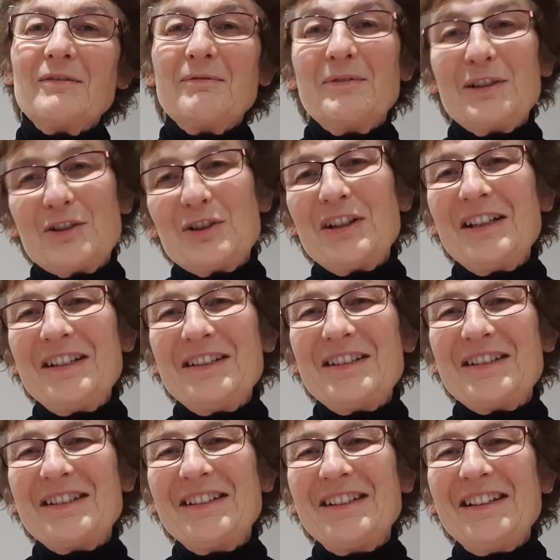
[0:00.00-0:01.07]
the
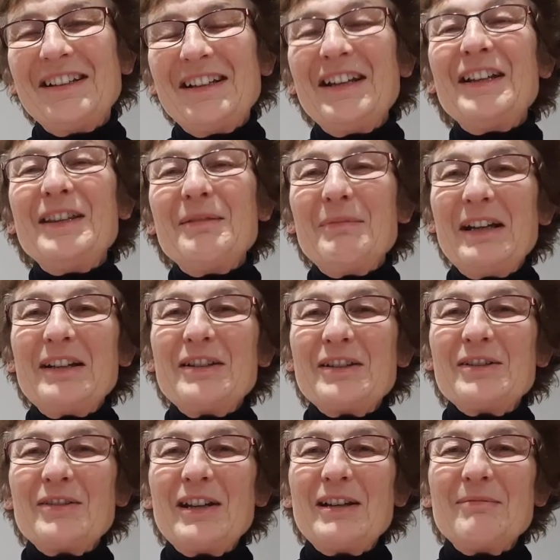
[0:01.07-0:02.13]
cheese in the
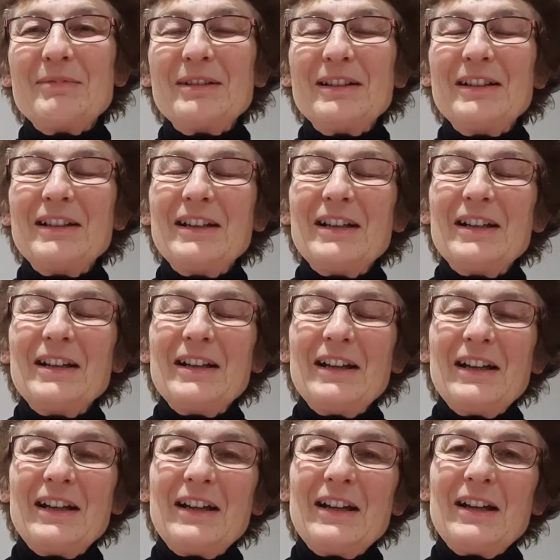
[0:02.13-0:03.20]
mousetrap.
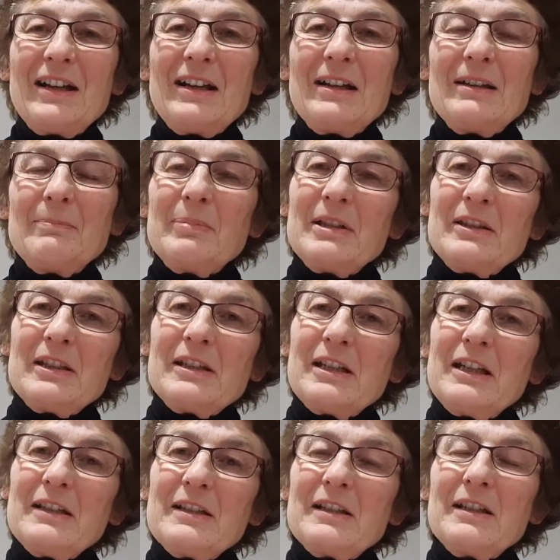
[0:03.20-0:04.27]
But the
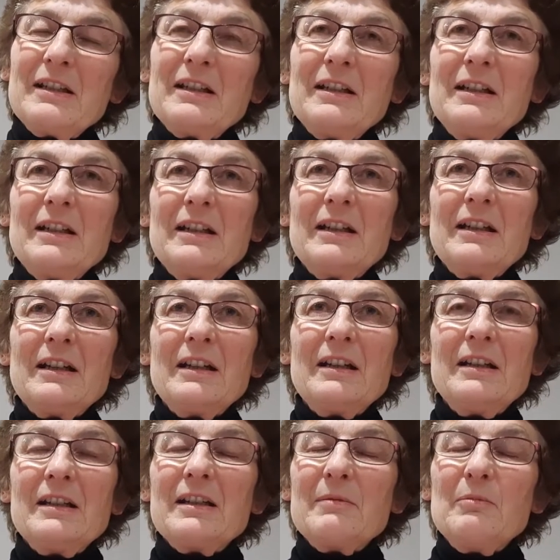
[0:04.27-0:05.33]
testing
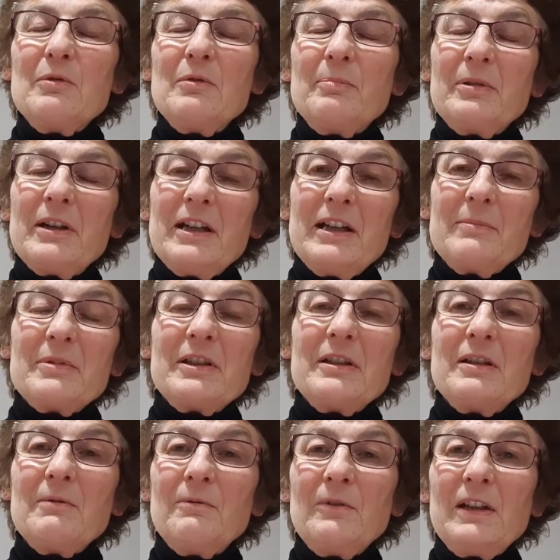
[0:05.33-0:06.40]
is more perhaps
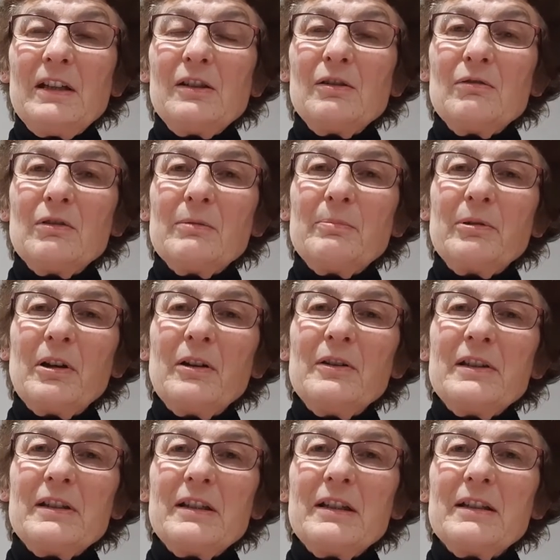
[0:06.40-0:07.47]
an event or a
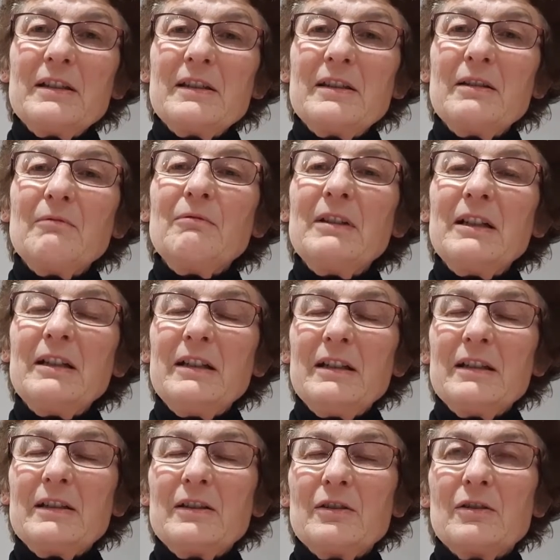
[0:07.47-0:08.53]
process that really
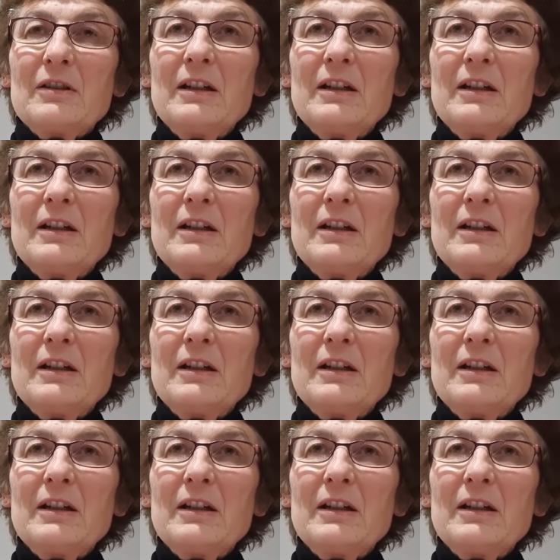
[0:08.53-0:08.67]
is